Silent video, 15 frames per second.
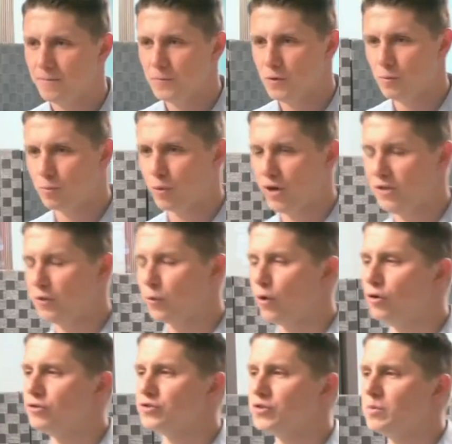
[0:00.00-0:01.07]
You pray the
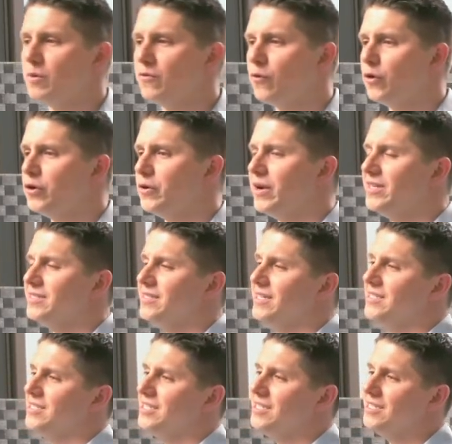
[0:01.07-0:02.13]
rosary before your
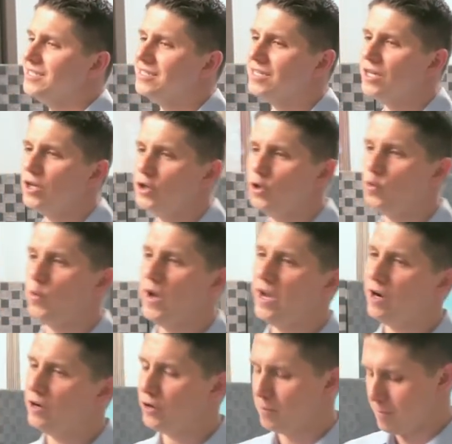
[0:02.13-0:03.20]
SATs, you
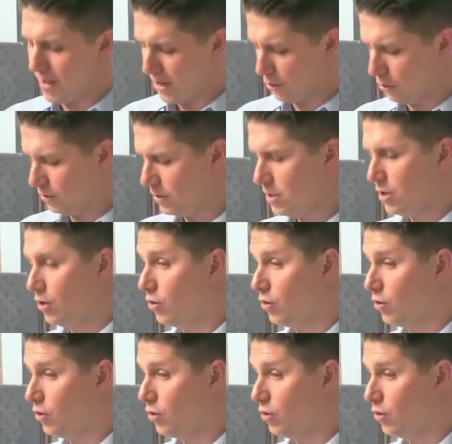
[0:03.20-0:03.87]
wear your medal.